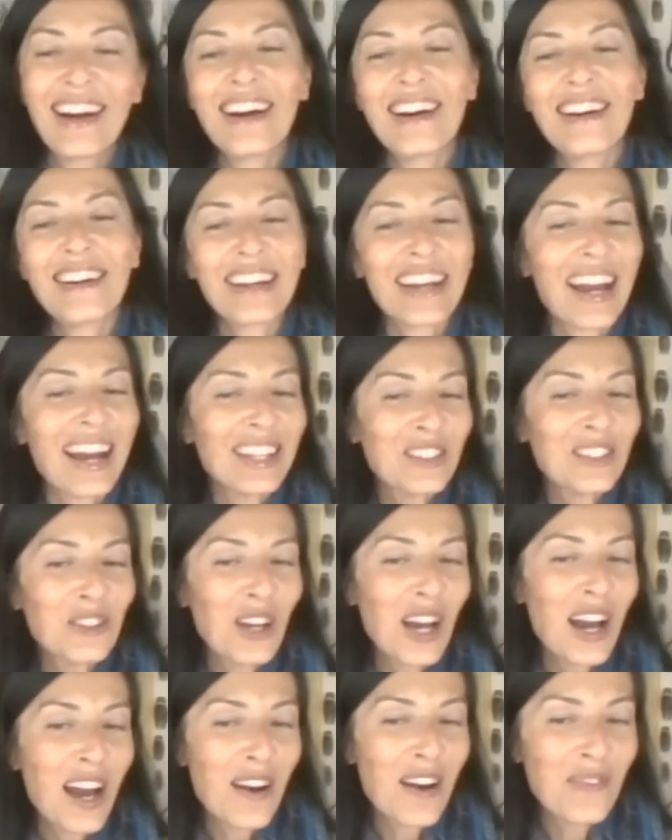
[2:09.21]
It had to
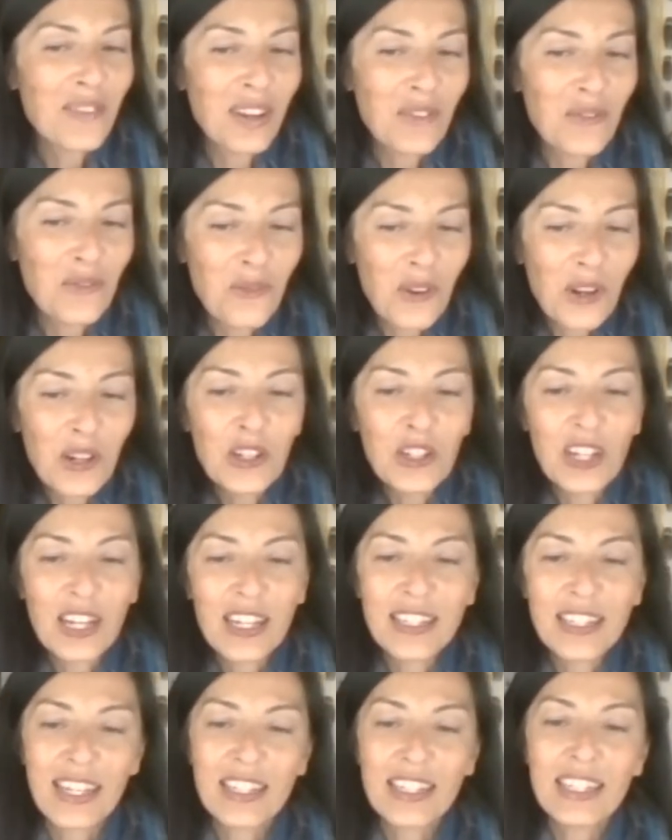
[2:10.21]
have a French
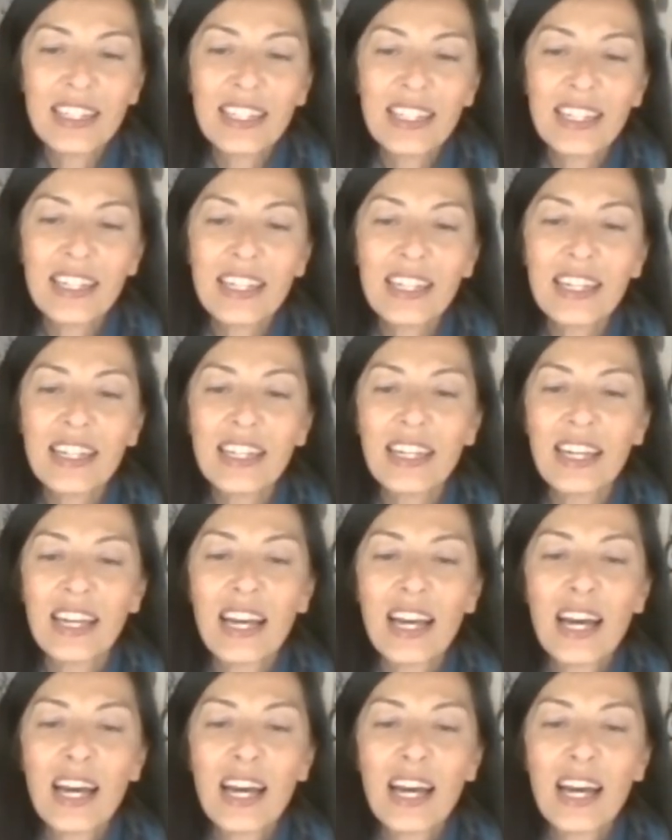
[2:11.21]
identity,